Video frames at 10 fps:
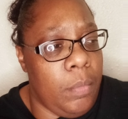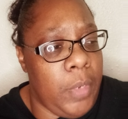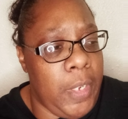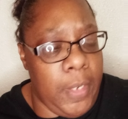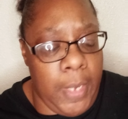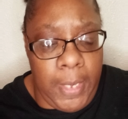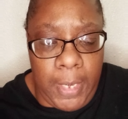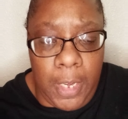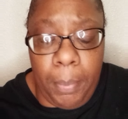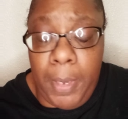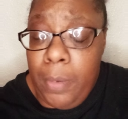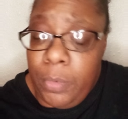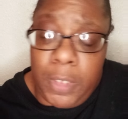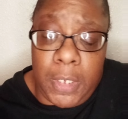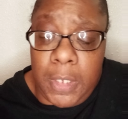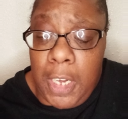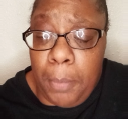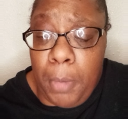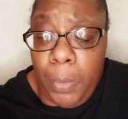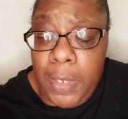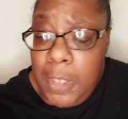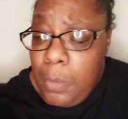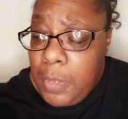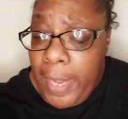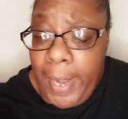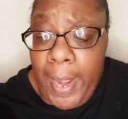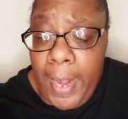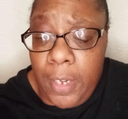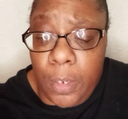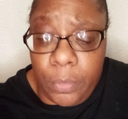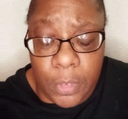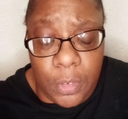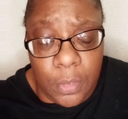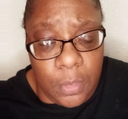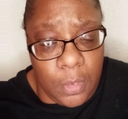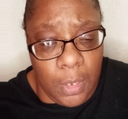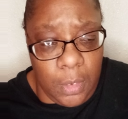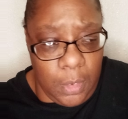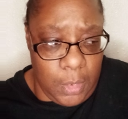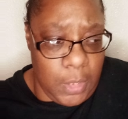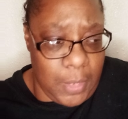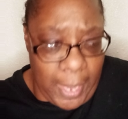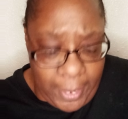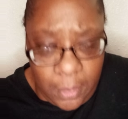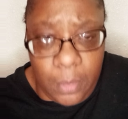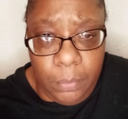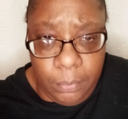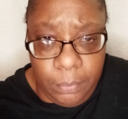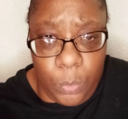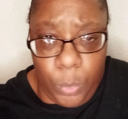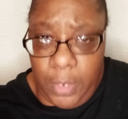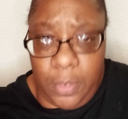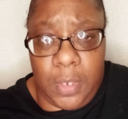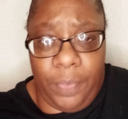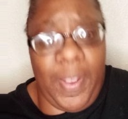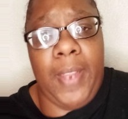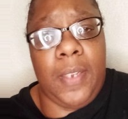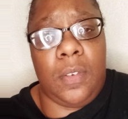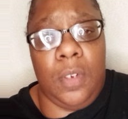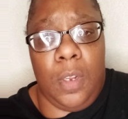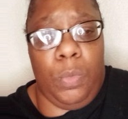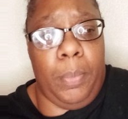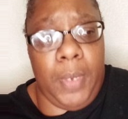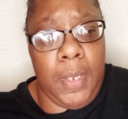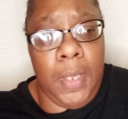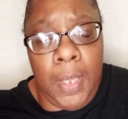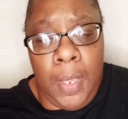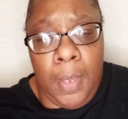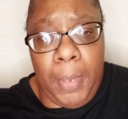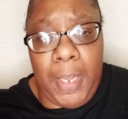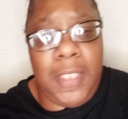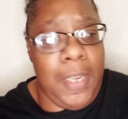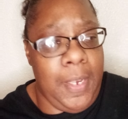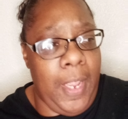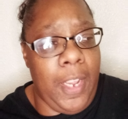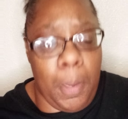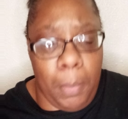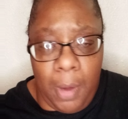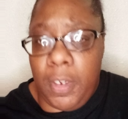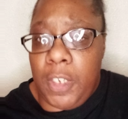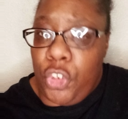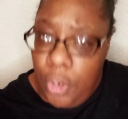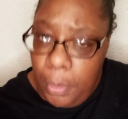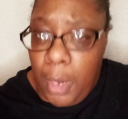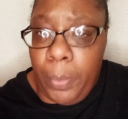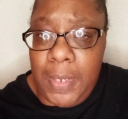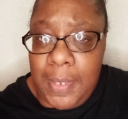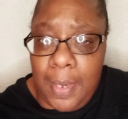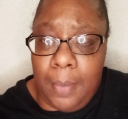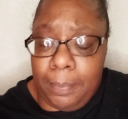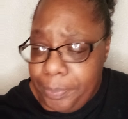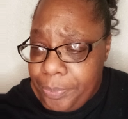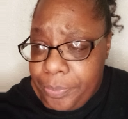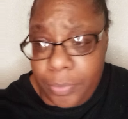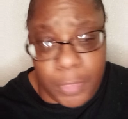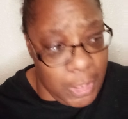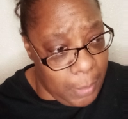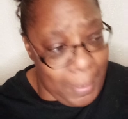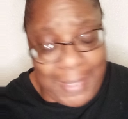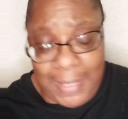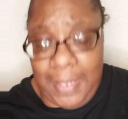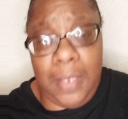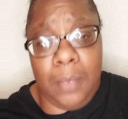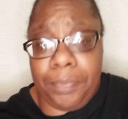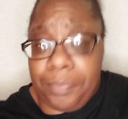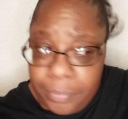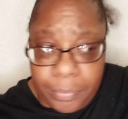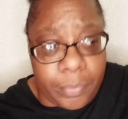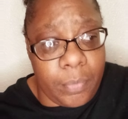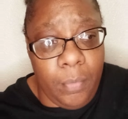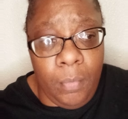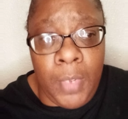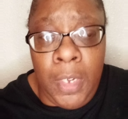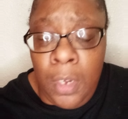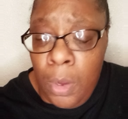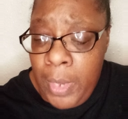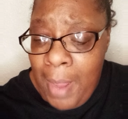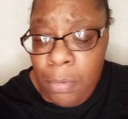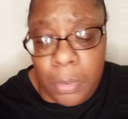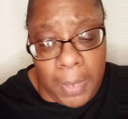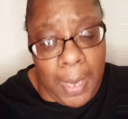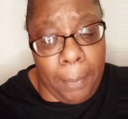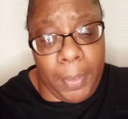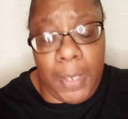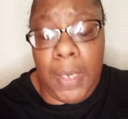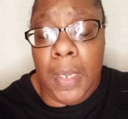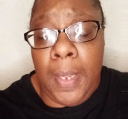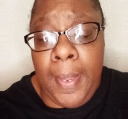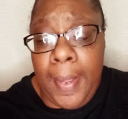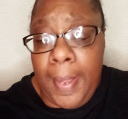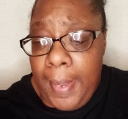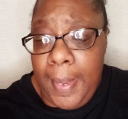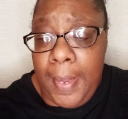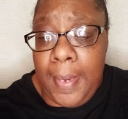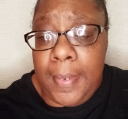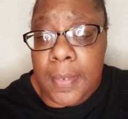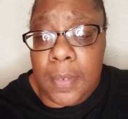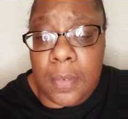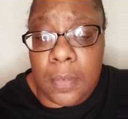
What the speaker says: he get up and he was just telling Maurice, he was like, hey, a good thank you would have sufficed, would be, because he did come over to cheer Maurice up, took him out to eat, gave him some company, and